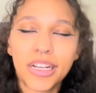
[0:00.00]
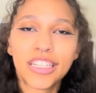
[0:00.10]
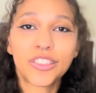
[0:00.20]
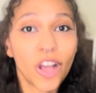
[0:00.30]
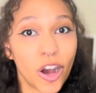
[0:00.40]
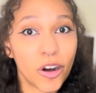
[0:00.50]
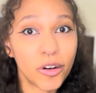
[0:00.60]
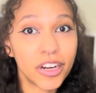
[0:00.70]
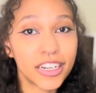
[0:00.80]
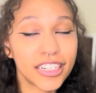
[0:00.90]

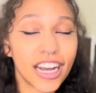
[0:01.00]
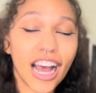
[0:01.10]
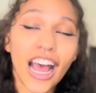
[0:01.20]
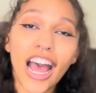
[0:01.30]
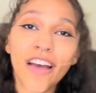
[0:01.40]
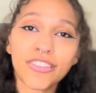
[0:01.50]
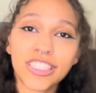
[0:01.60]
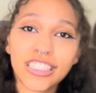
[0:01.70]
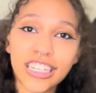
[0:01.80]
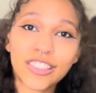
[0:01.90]
So ever
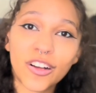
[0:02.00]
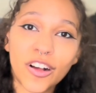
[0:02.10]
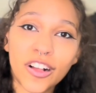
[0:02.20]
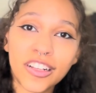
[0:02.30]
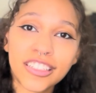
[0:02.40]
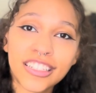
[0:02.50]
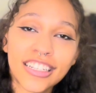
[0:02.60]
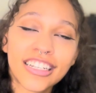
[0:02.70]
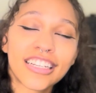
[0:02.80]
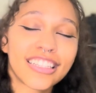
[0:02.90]
since I saw
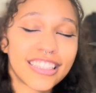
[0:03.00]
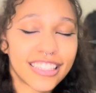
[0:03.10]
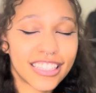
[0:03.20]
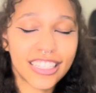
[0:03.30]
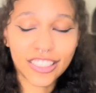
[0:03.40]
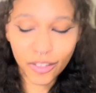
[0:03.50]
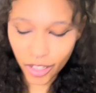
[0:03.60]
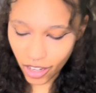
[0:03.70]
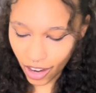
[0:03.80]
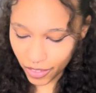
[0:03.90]
the Zoe
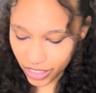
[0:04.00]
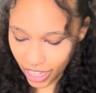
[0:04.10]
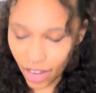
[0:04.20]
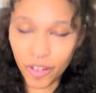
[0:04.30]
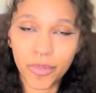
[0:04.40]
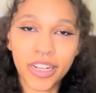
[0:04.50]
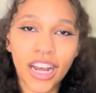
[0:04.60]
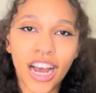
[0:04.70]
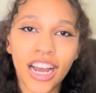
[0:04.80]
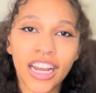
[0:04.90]
Kravitz Catwoman,
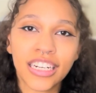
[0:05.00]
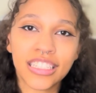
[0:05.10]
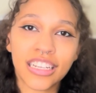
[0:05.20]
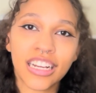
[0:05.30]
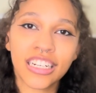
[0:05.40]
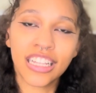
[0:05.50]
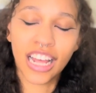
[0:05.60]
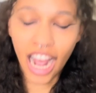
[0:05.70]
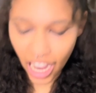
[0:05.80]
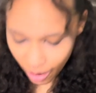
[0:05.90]
I decided that I